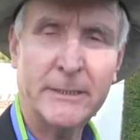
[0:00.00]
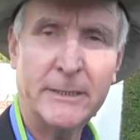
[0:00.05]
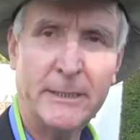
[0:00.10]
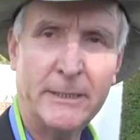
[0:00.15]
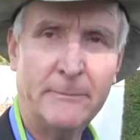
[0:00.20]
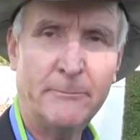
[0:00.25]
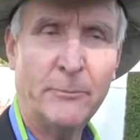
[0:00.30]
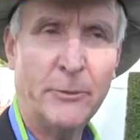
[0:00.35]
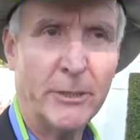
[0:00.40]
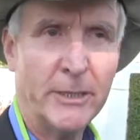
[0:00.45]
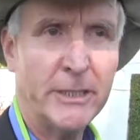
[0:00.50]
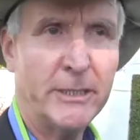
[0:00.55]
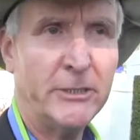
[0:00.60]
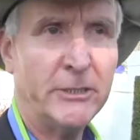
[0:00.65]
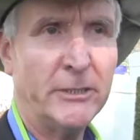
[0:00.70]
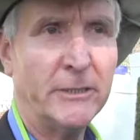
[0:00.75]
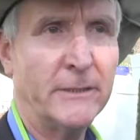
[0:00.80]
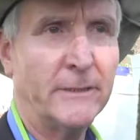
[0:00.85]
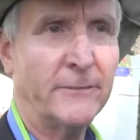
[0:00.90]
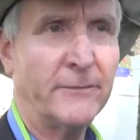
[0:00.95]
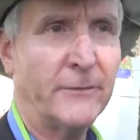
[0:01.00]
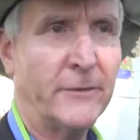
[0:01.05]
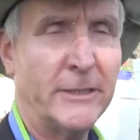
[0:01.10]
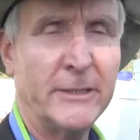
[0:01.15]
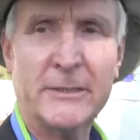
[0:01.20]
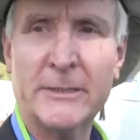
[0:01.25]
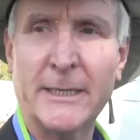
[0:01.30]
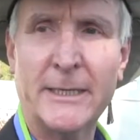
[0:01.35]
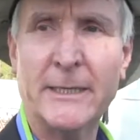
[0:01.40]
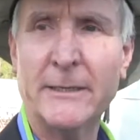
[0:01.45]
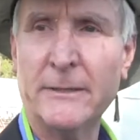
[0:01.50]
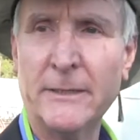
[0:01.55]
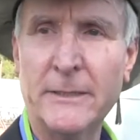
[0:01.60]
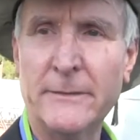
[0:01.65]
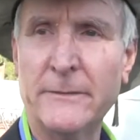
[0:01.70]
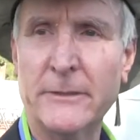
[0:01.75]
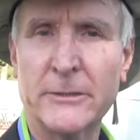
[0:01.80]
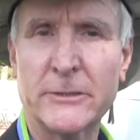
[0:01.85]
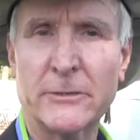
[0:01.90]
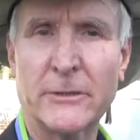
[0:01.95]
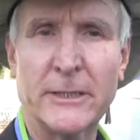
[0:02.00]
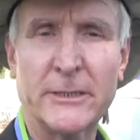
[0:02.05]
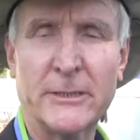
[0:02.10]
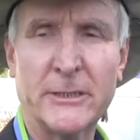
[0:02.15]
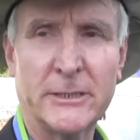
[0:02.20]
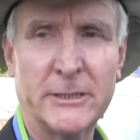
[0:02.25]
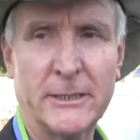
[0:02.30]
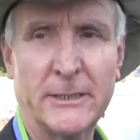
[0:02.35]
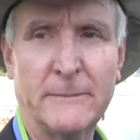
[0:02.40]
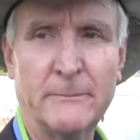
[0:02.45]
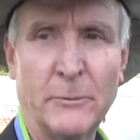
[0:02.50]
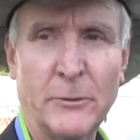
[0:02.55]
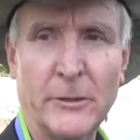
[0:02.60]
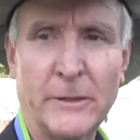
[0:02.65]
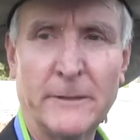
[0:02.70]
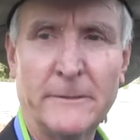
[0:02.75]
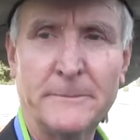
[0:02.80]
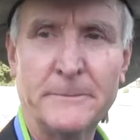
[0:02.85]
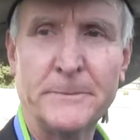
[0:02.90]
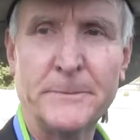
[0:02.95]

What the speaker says: the British and the French, they didn't leave their trenches anymore.